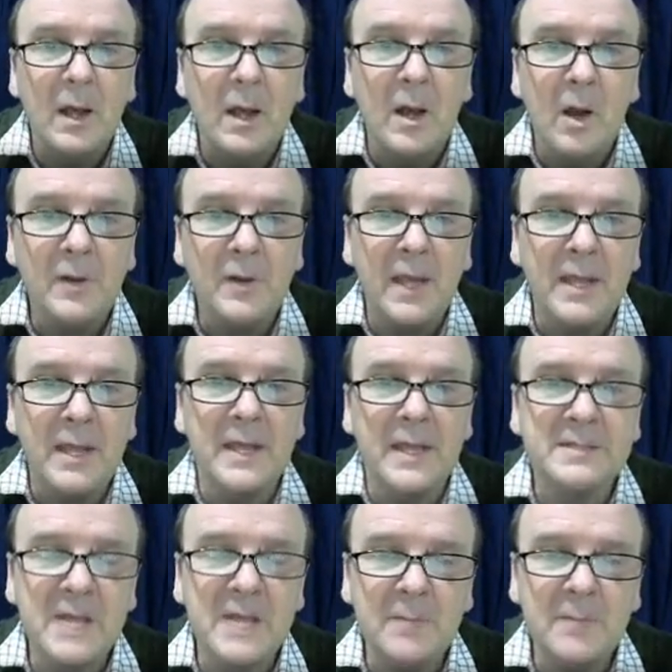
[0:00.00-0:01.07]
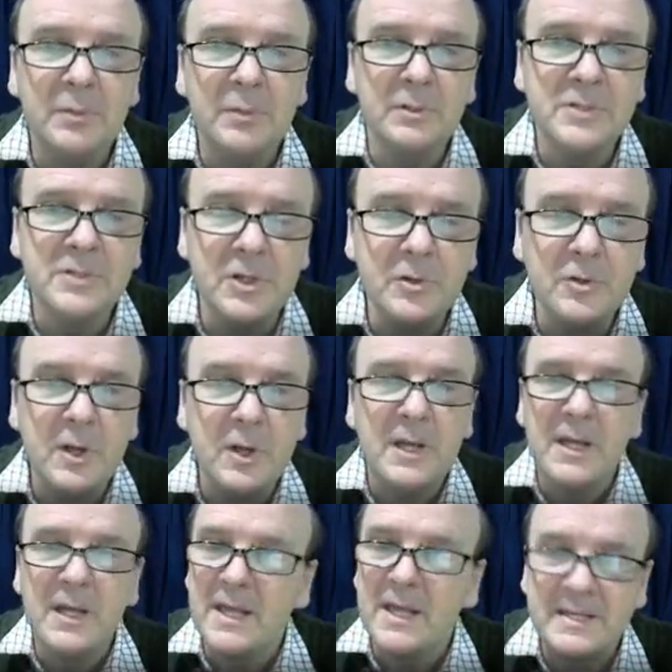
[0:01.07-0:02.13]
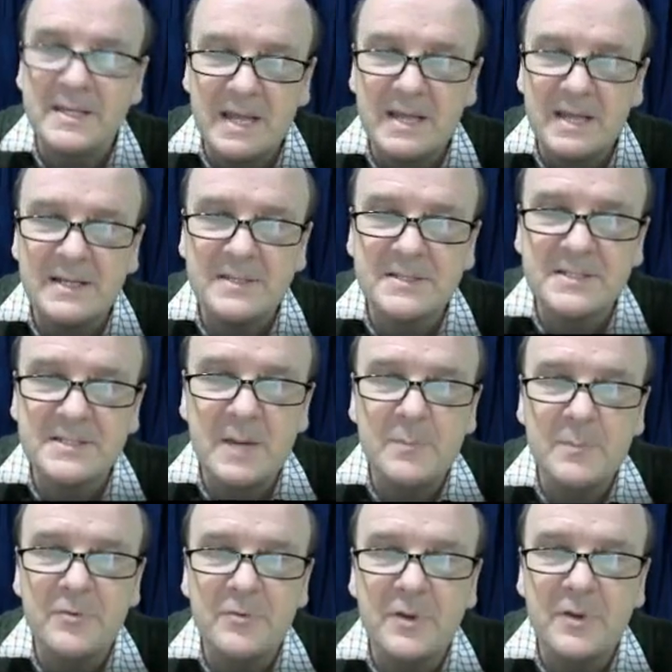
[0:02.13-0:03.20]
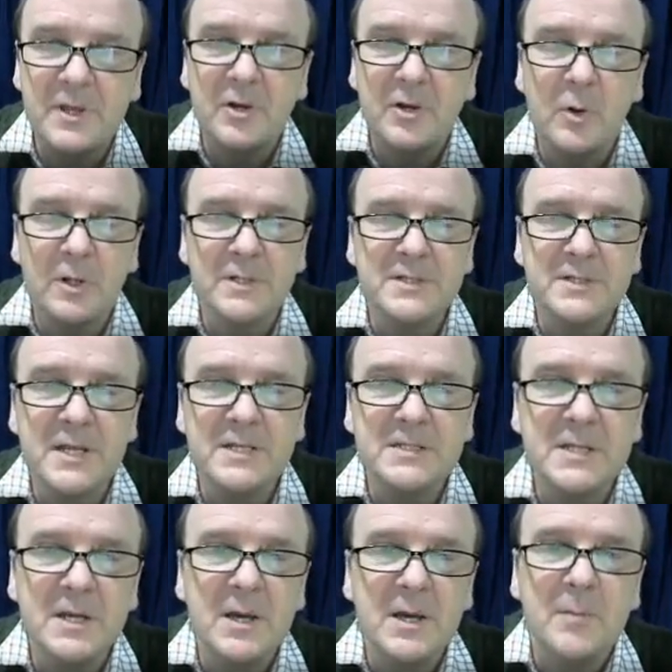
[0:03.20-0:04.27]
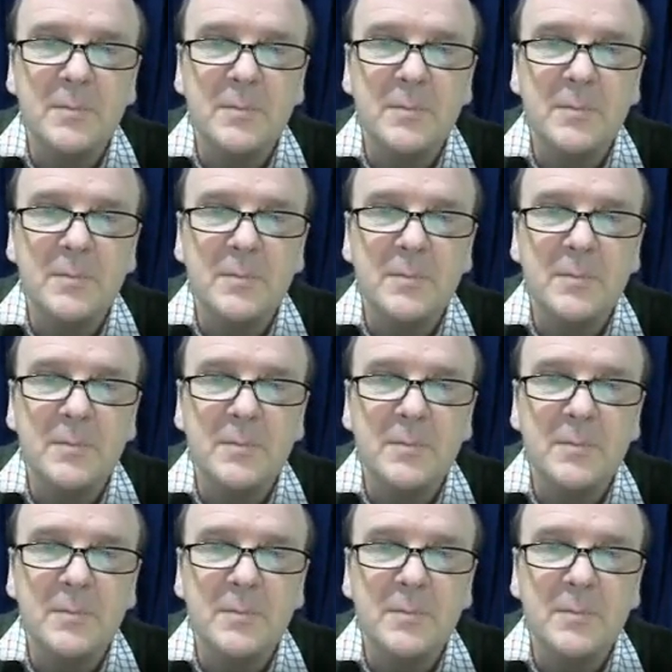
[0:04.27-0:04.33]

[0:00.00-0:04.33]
Okay, example 2, exactly the same 3 inequalities,